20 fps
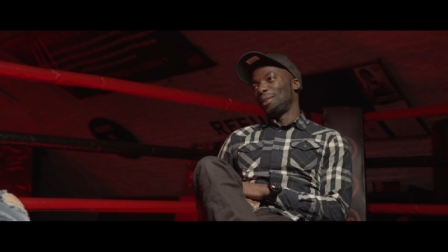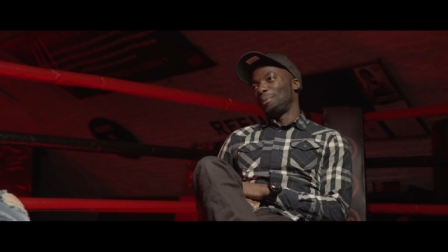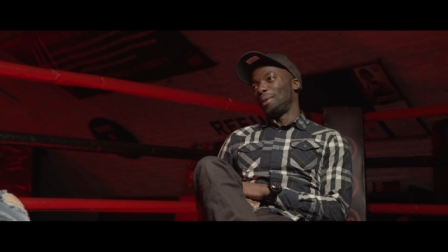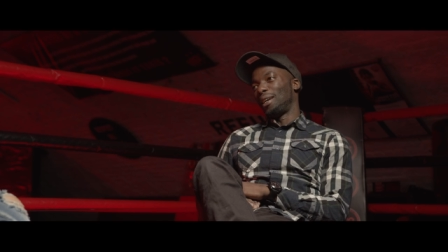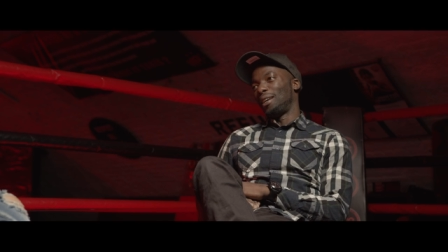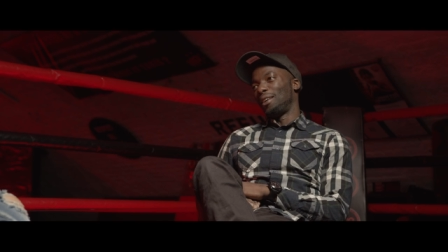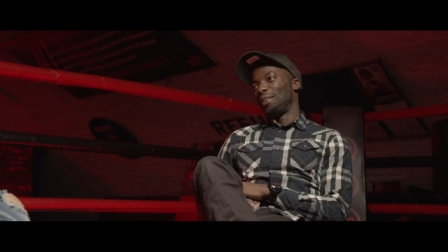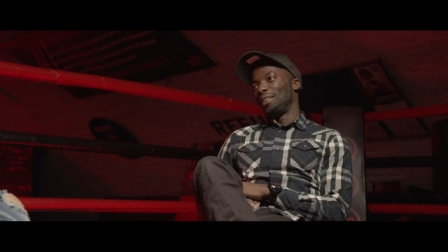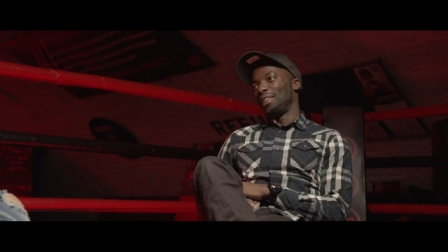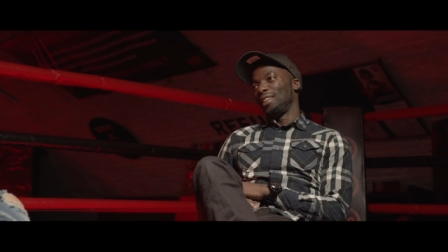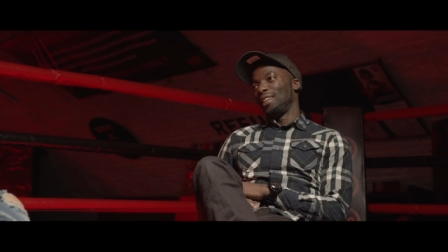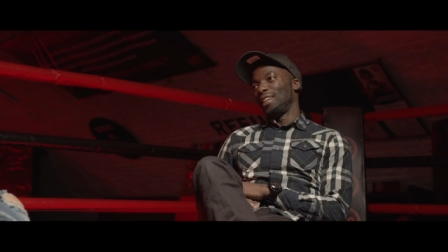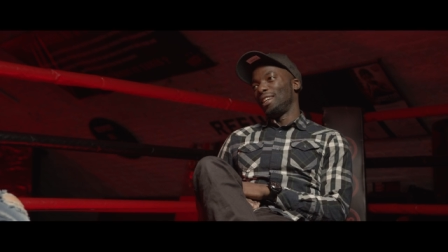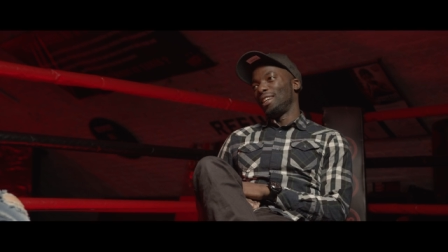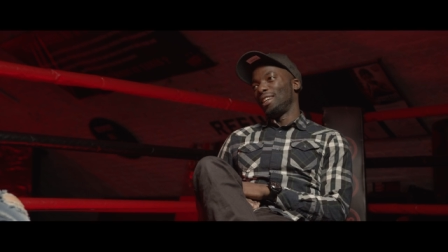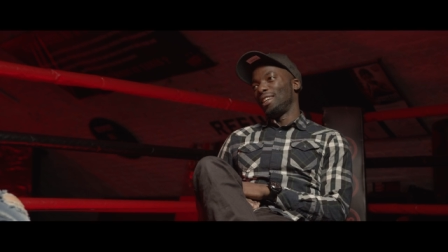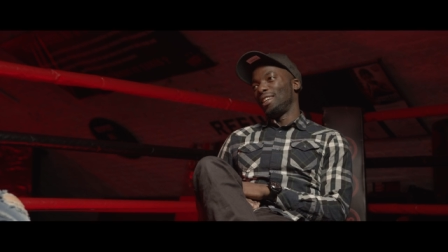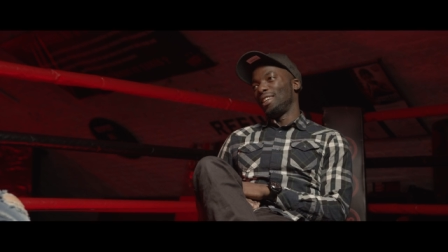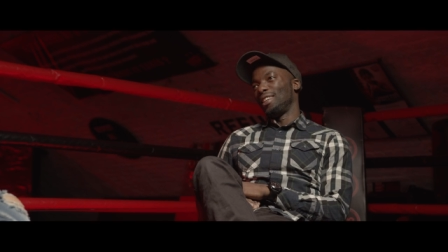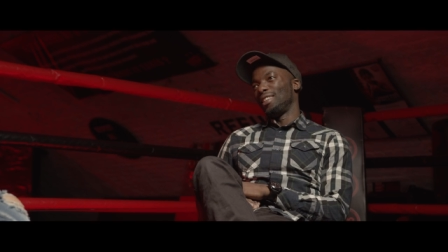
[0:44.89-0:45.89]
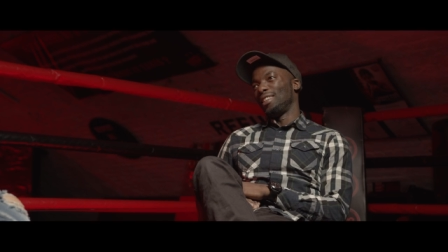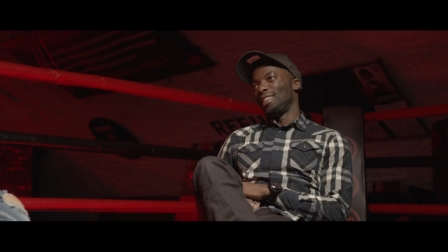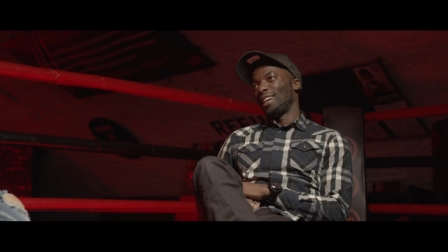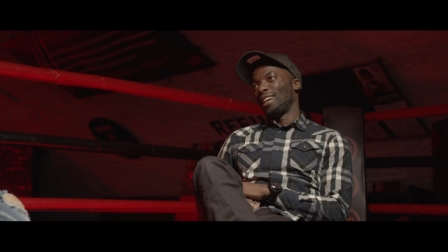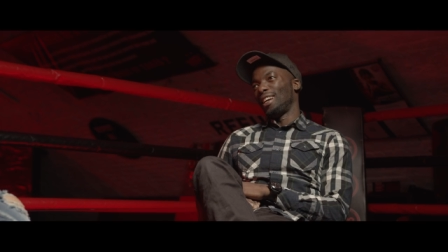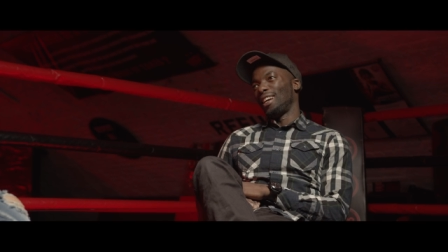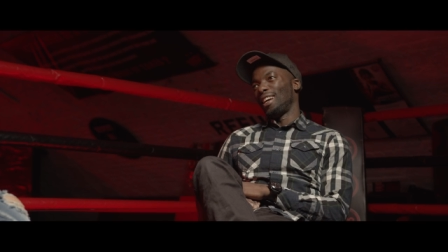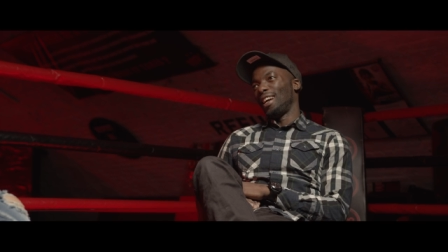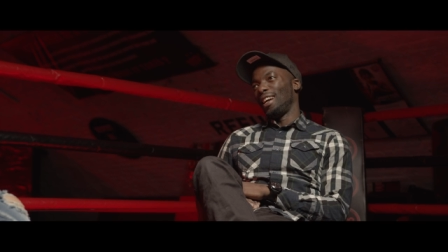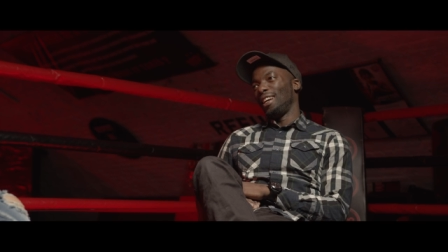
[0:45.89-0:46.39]
about year
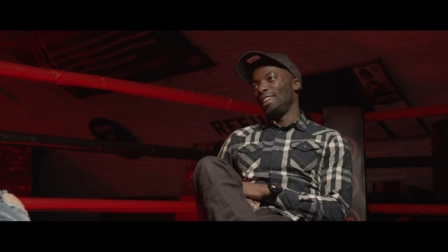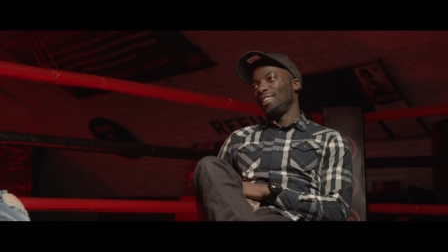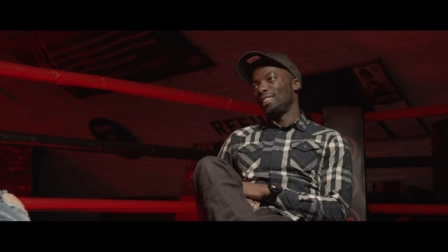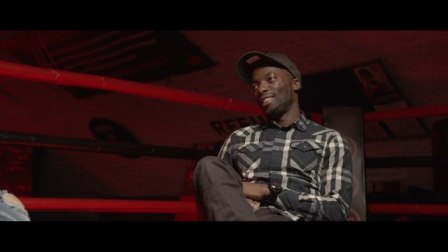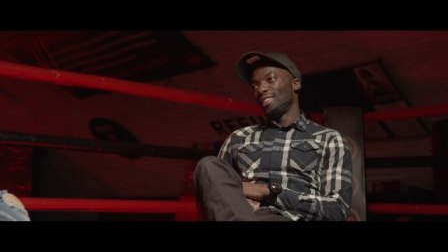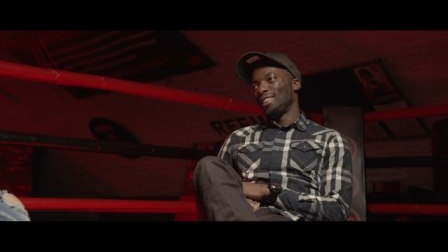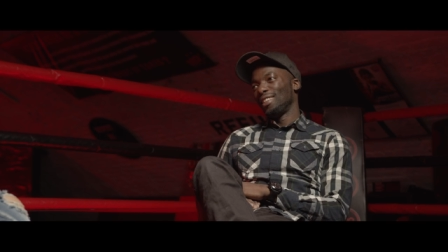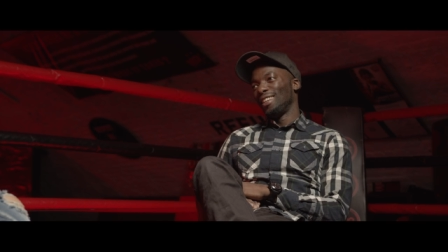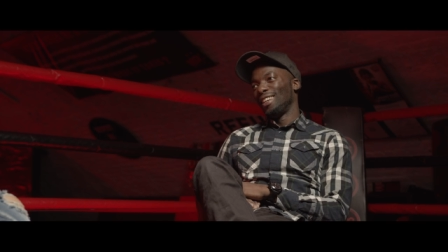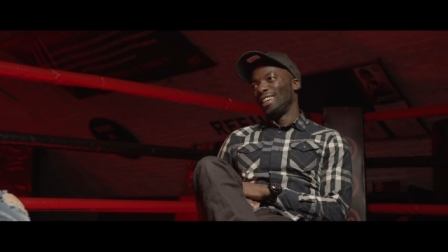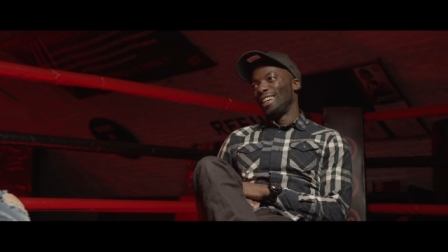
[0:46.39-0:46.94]
8.